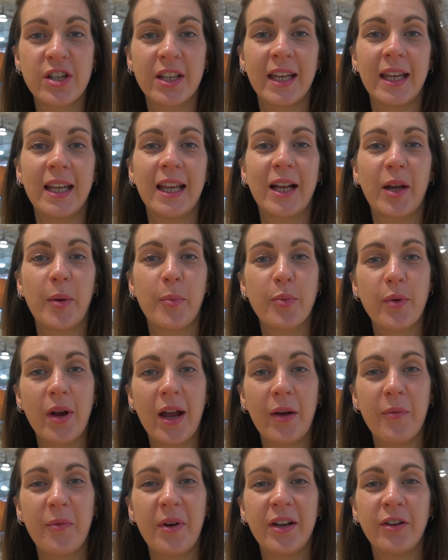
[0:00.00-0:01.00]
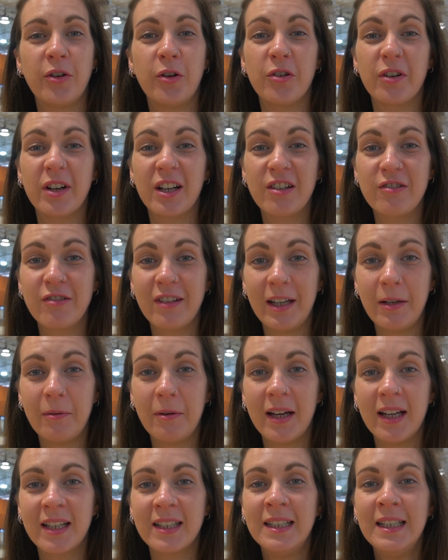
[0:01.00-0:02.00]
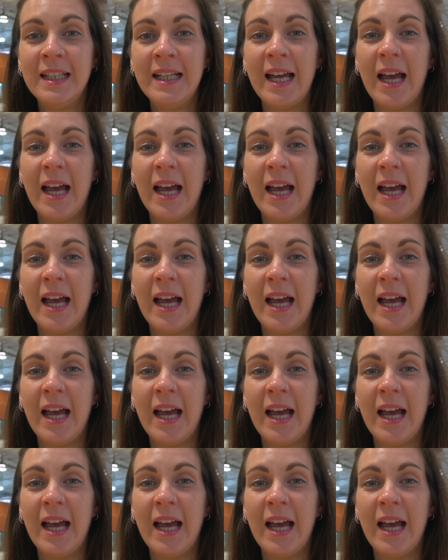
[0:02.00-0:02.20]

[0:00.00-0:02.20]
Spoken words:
You can get like a brown one or a green one.